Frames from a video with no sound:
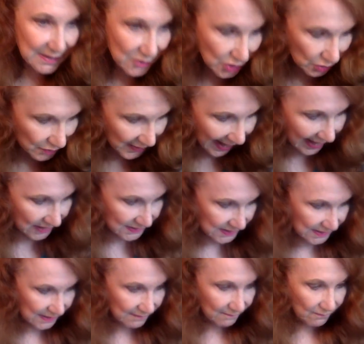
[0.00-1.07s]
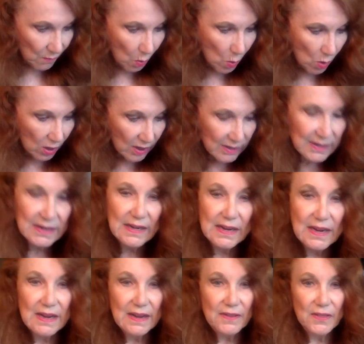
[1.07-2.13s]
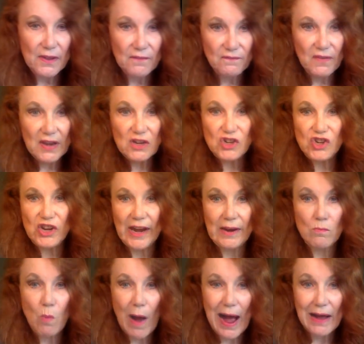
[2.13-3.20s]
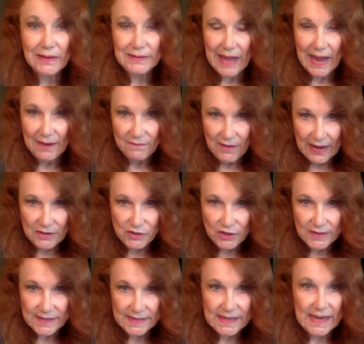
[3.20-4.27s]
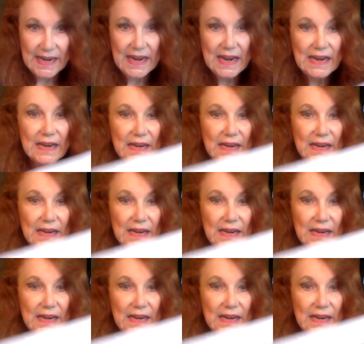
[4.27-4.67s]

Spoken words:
2004, the Fish and Wildlife Agency